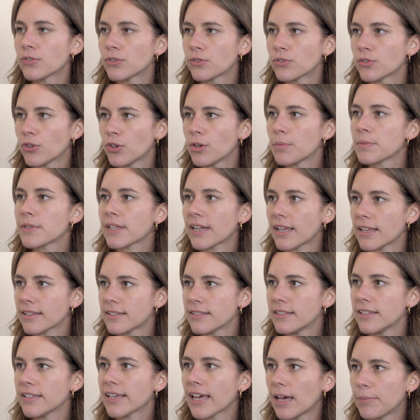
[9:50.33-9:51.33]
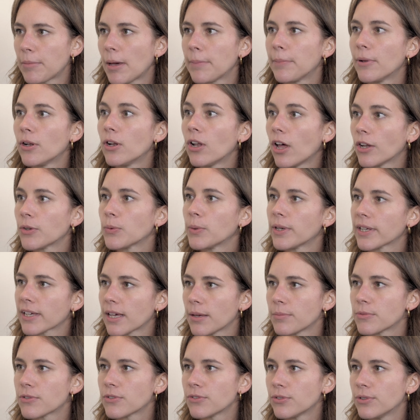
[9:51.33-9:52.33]
terms that I see come up a lot when it
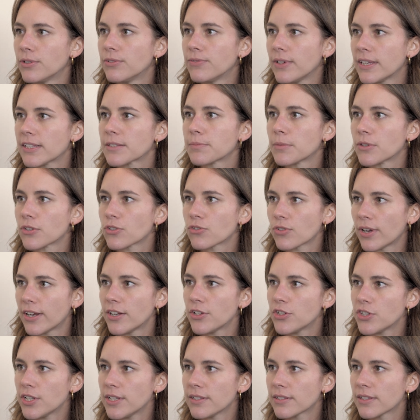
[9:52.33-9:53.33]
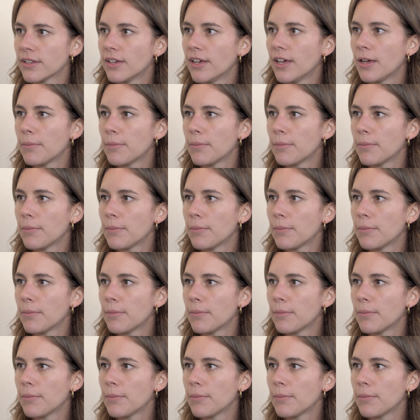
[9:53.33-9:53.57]
comes to investment strategies.